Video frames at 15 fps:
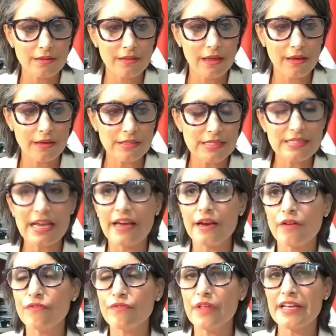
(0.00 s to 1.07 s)
a set
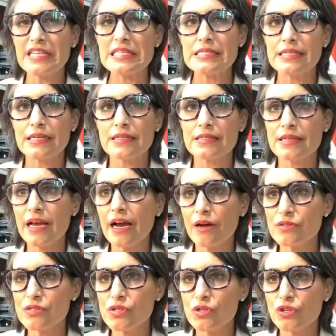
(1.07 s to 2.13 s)
of like six
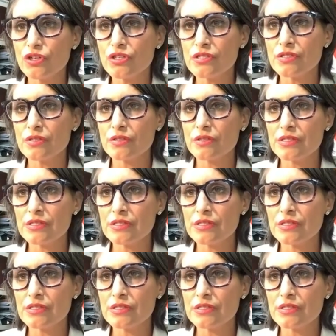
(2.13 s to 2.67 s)
counselors